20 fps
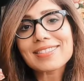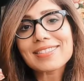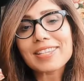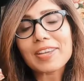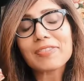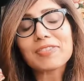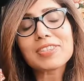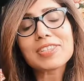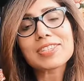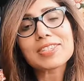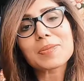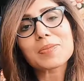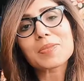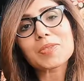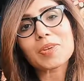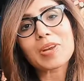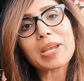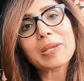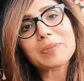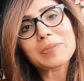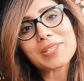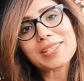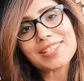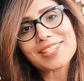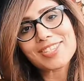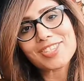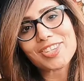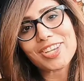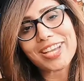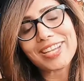definitely subscribe to
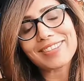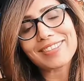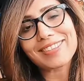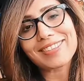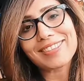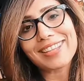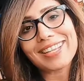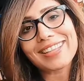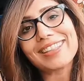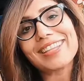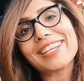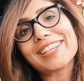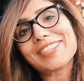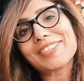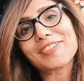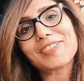the channel and like